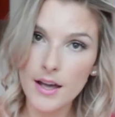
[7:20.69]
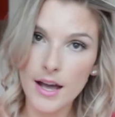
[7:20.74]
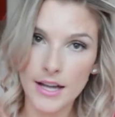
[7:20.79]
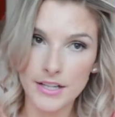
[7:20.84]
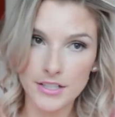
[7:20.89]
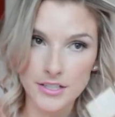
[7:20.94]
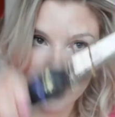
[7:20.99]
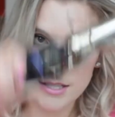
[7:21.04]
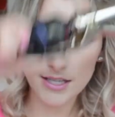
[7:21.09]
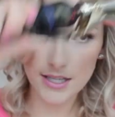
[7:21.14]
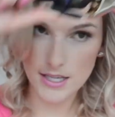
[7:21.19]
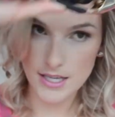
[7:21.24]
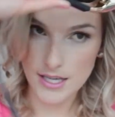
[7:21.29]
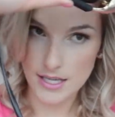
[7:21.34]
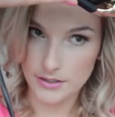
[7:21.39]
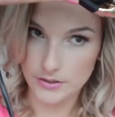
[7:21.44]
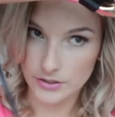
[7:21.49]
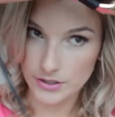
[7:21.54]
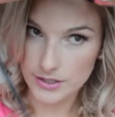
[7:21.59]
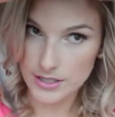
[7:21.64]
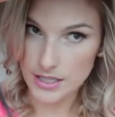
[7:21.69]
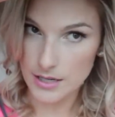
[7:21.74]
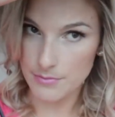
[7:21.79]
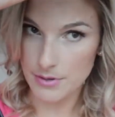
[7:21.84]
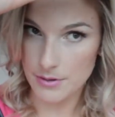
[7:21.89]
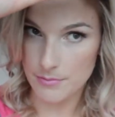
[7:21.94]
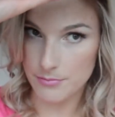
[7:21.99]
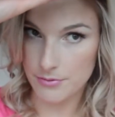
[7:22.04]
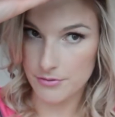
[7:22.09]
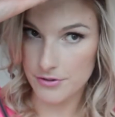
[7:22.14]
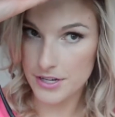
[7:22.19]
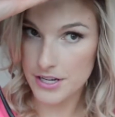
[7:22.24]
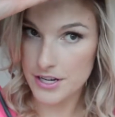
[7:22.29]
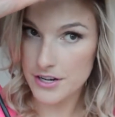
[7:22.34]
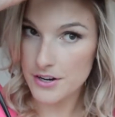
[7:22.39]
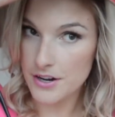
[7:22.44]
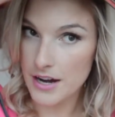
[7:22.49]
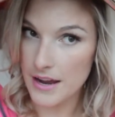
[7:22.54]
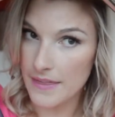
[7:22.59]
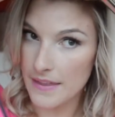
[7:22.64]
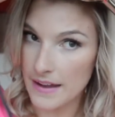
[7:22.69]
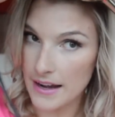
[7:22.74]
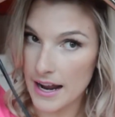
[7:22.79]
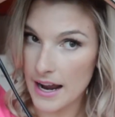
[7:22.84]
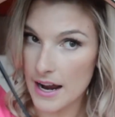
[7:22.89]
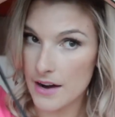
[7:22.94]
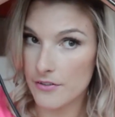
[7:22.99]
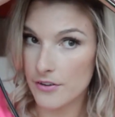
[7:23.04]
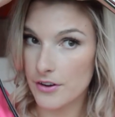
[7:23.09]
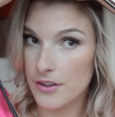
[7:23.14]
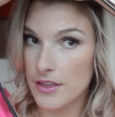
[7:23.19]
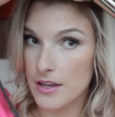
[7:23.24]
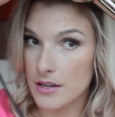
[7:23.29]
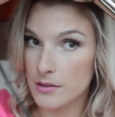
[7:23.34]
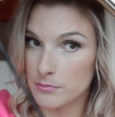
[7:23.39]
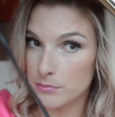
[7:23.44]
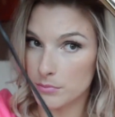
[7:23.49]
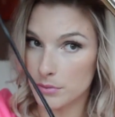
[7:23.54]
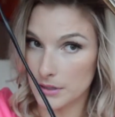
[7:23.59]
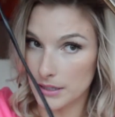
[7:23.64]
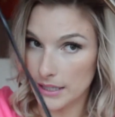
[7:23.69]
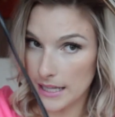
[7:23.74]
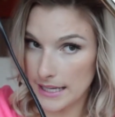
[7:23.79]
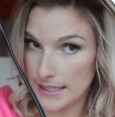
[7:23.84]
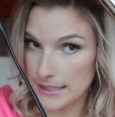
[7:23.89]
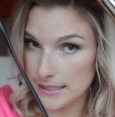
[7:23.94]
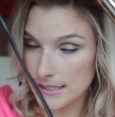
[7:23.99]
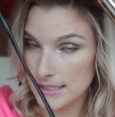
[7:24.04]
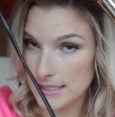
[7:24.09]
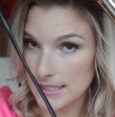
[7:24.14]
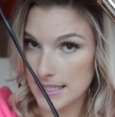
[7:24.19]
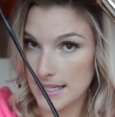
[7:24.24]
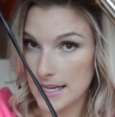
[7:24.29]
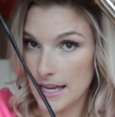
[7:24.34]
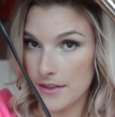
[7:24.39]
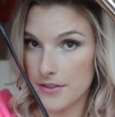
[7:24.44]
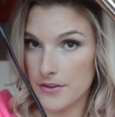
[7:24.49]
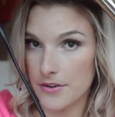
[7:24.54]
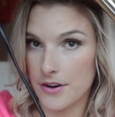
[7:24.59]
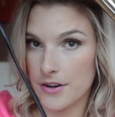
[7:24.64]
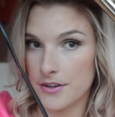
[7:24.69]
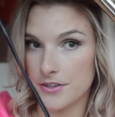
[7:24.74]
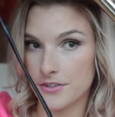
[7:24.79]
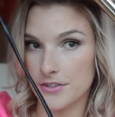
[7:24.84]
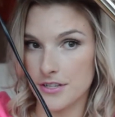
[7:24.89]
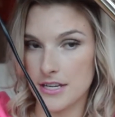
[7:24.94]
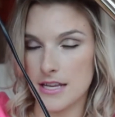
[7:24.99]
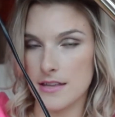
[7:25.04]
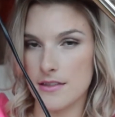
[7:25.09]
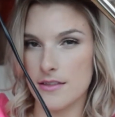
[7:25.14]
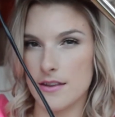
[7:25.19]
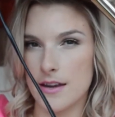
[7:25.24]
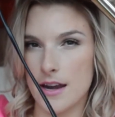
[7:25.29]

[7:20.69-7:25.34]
I just think it looks a bit prettier, and then everything blends together underneath.